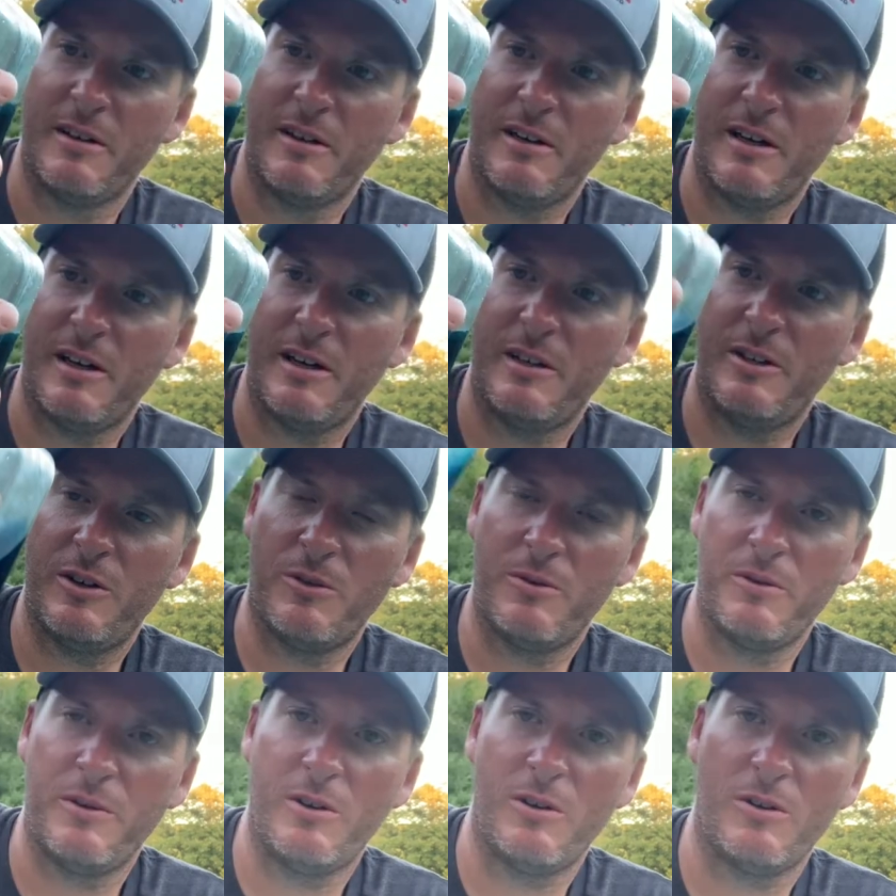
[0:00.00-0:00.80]
I
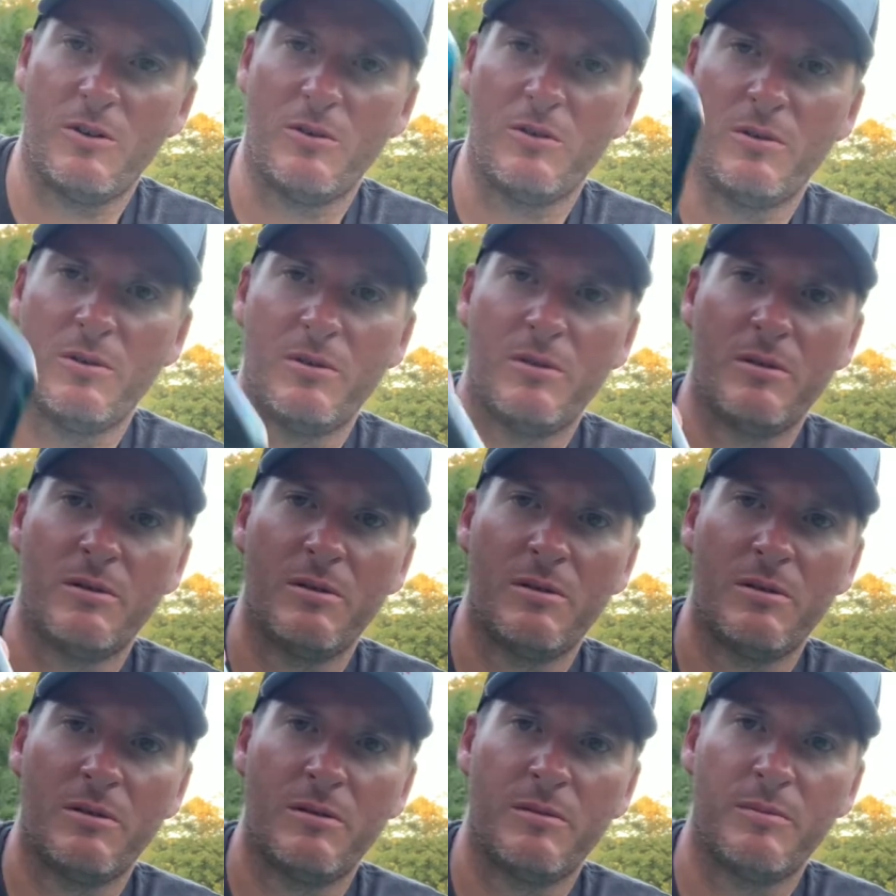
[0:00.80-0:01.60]
don't know,
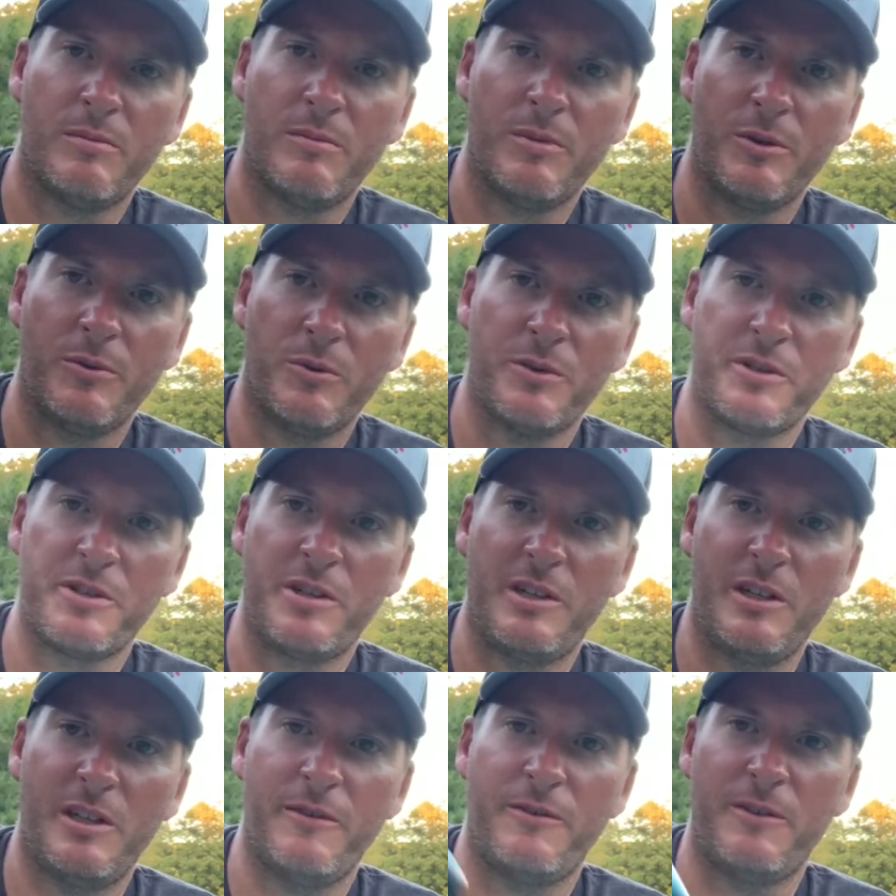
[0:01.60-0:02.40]
but we'll
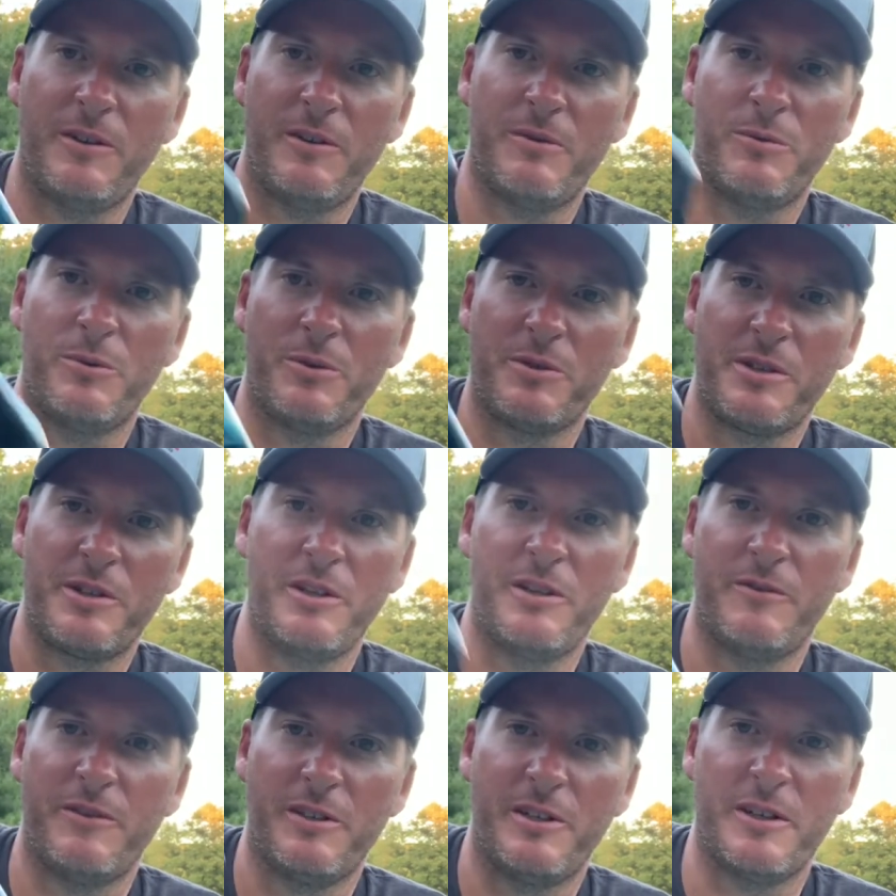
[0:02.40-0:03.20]
see if
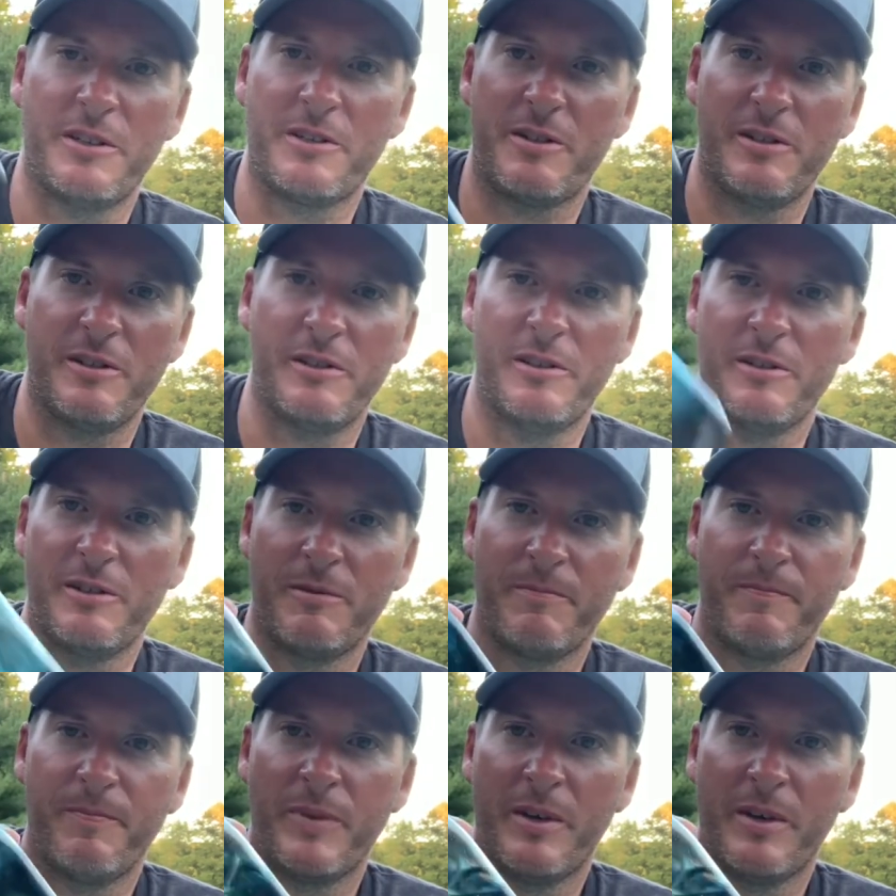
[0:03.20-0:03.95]
it does anything.